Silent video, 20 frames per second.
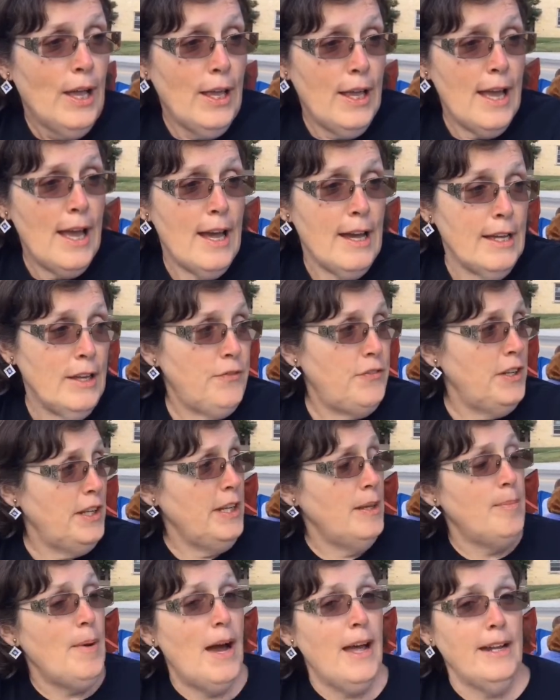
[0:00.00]
Yeah, if
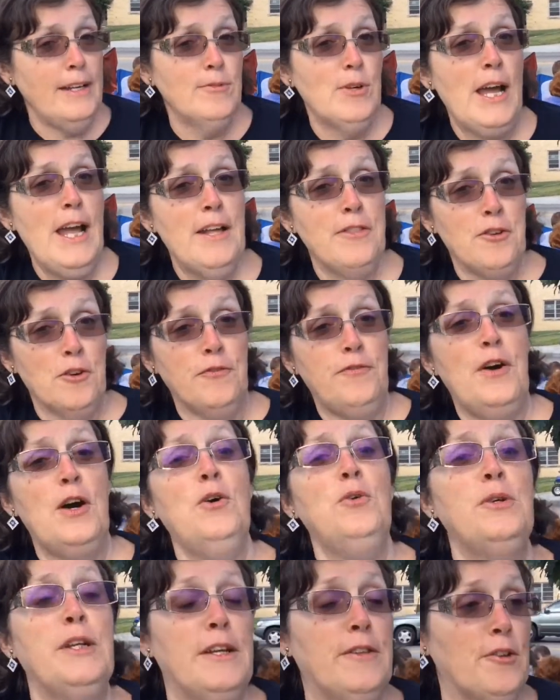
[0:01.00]
anybody had their
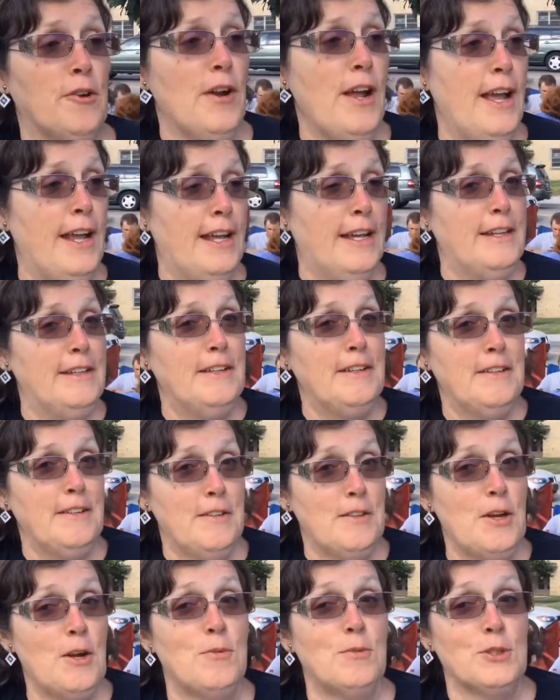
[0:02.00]
phone in their hand,
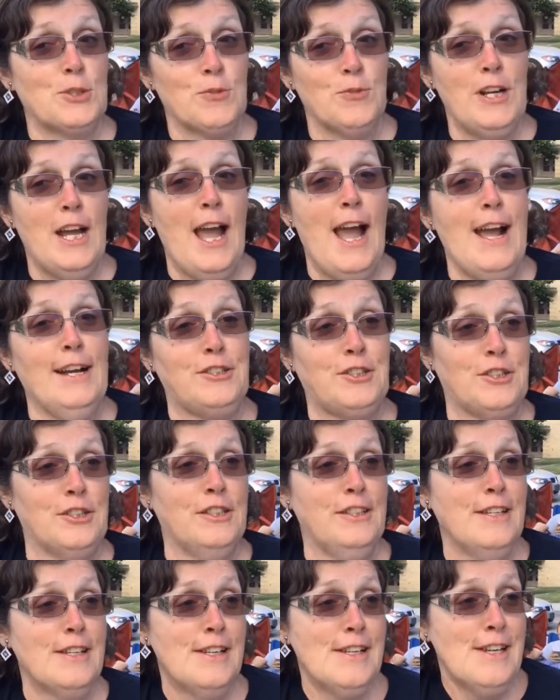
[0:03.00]
there was
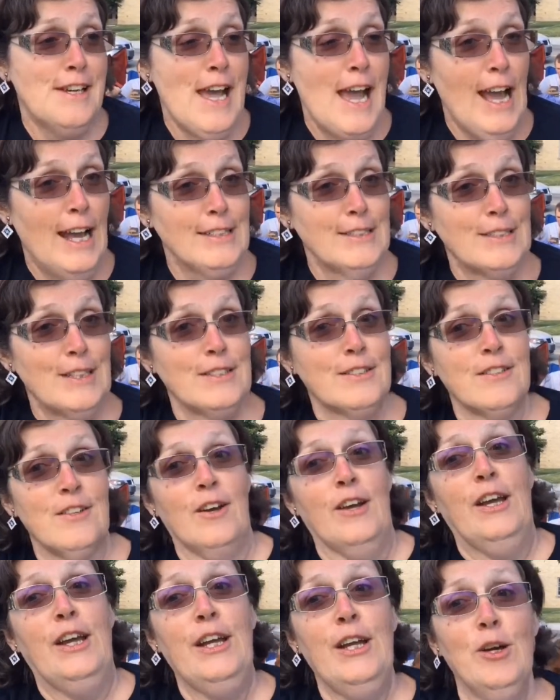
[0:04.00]
reaction. It says,
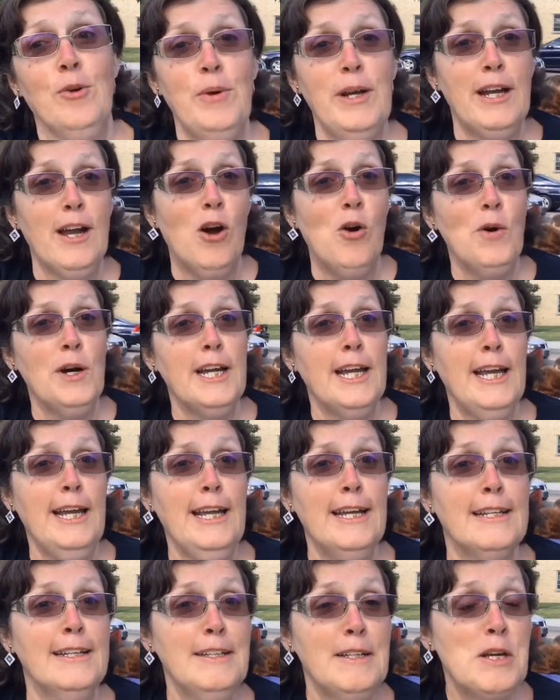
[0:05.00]
here we go
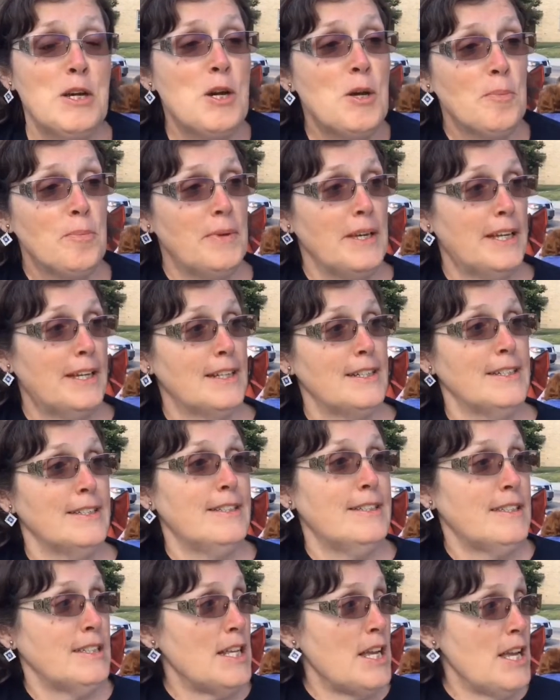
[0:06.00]
again.
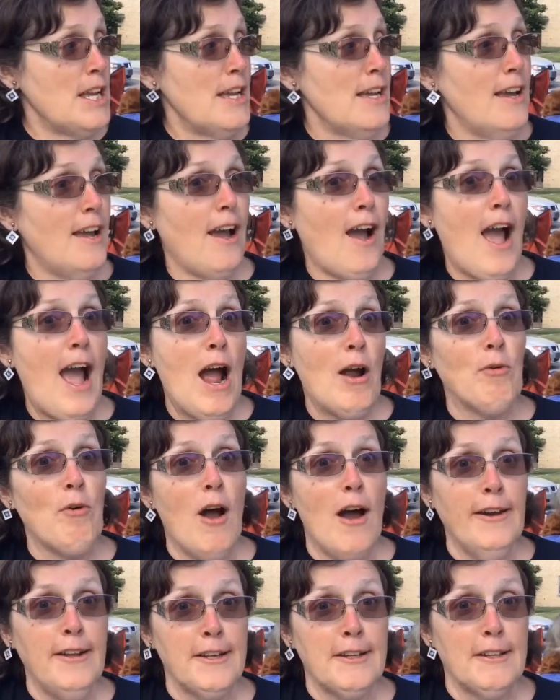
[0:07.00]
Because,
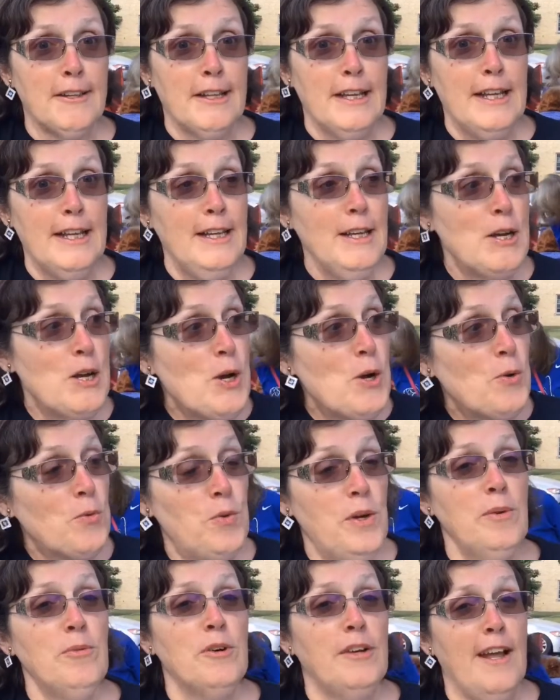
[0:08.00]
ironically,
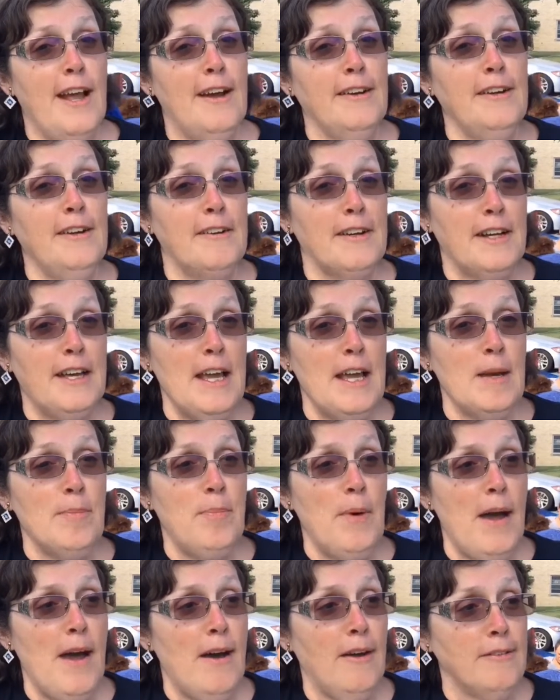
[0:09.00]
we were down here at
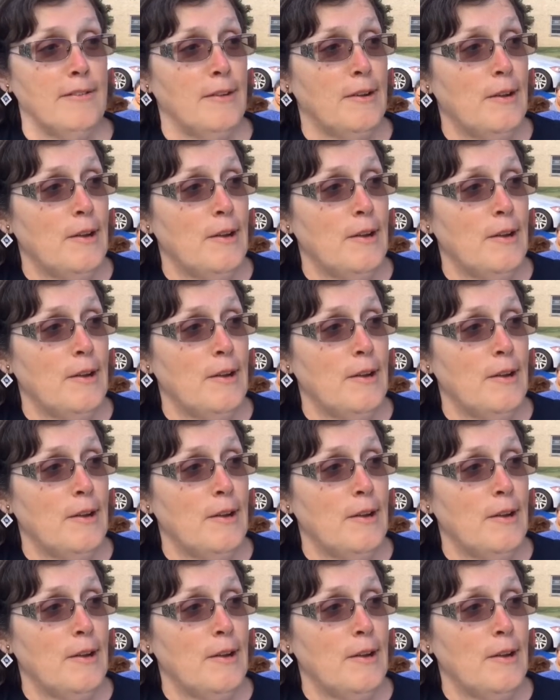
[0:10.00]
camp out